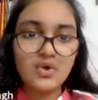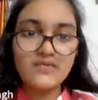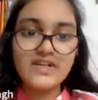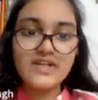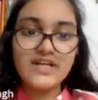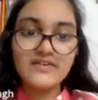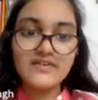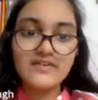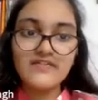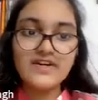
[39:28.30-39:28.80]
of
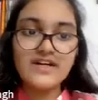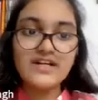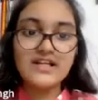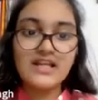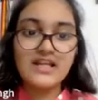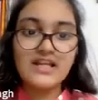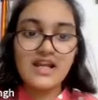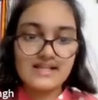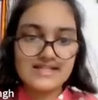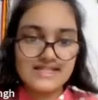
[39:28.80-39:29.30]
the different
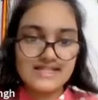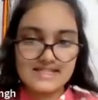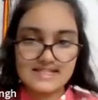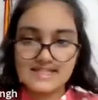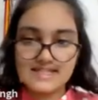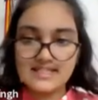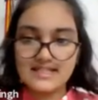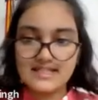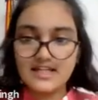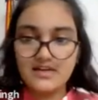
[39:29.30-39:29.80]
classes
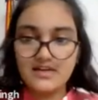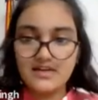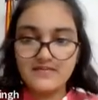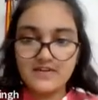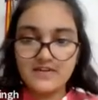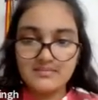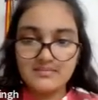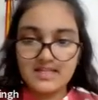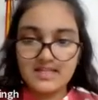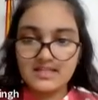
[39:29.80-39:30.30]
that you have
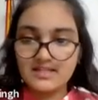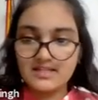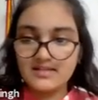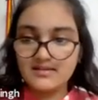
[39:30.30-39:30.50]
to make.